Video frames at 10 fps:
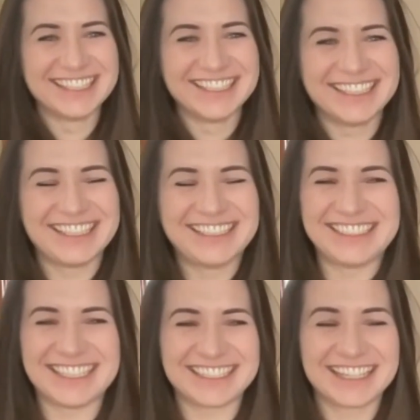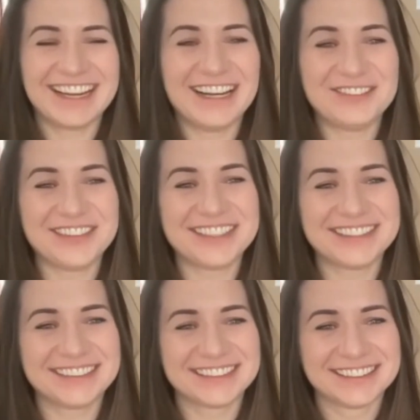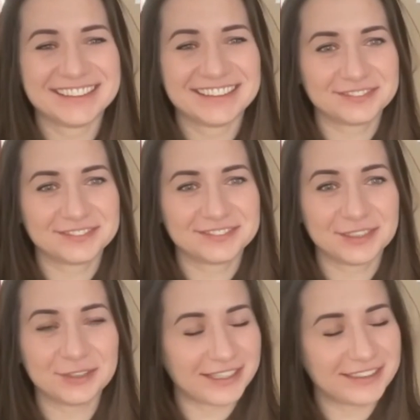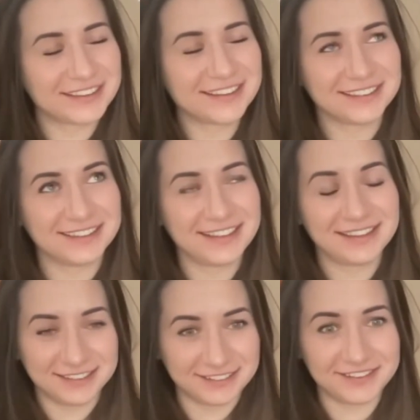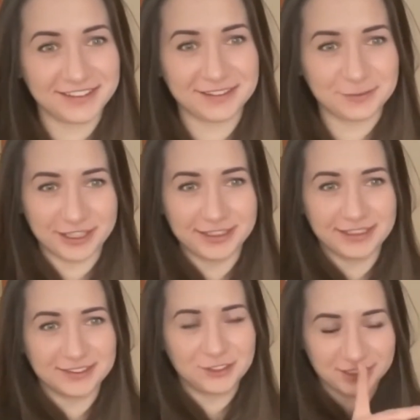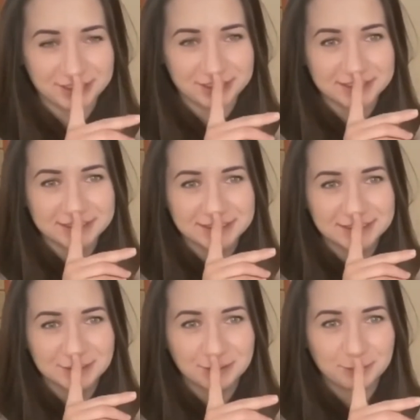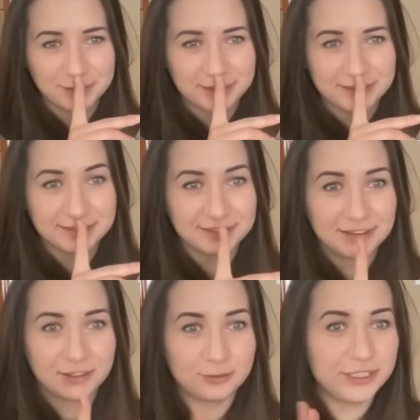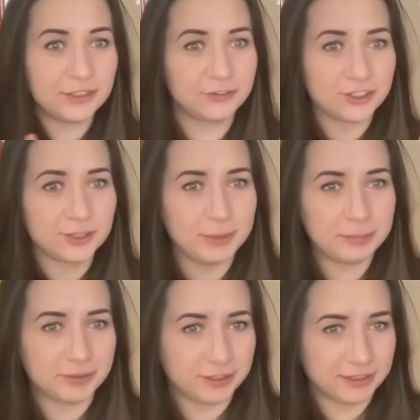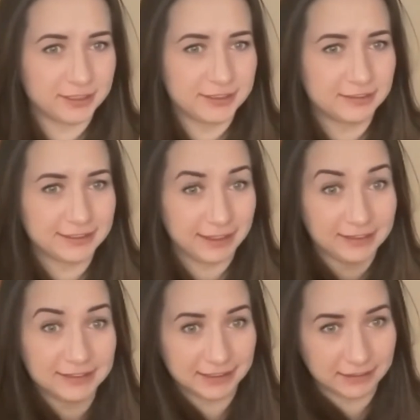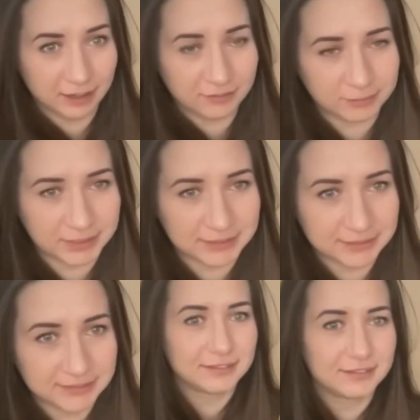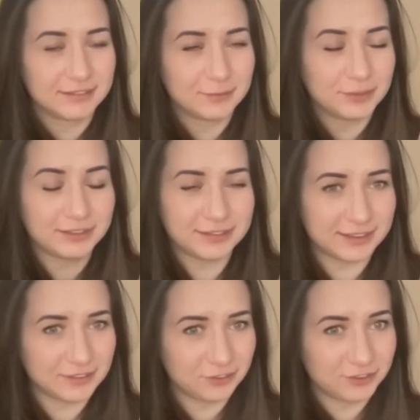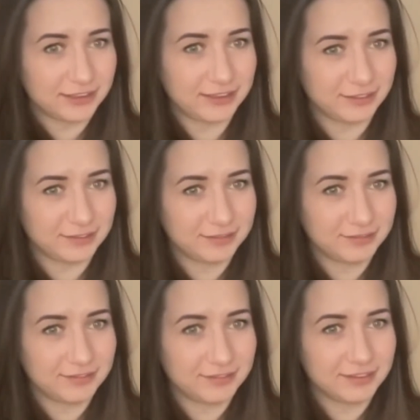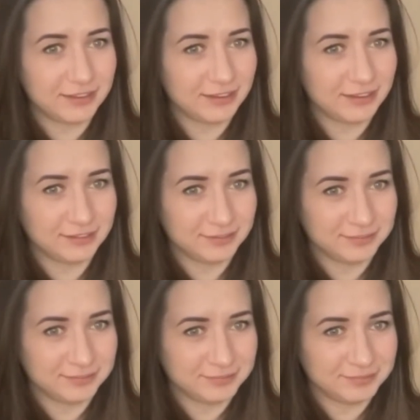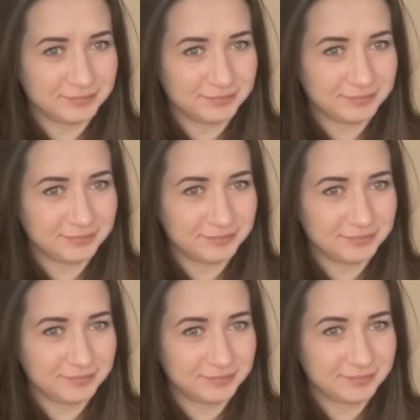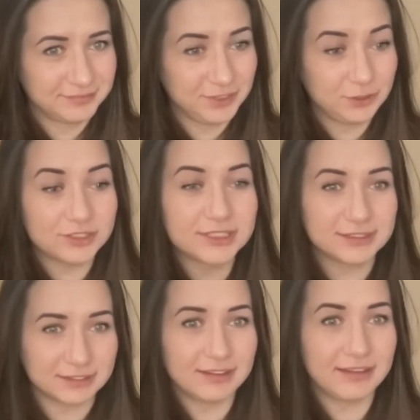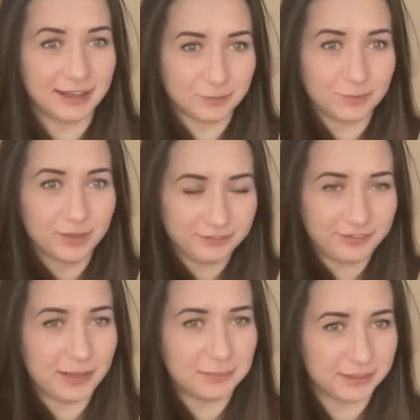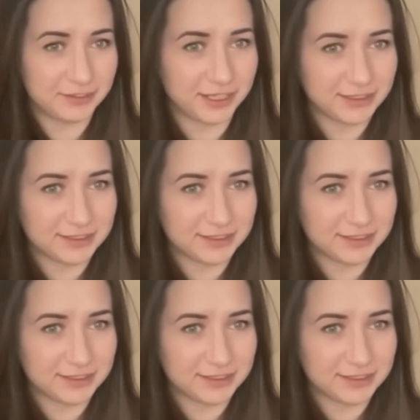Exact. I mean, okay, another thing where I get triggered when, oh yeah, Russian people are not guilty, it's the government. Well, not really. Um, you're still that one family, right?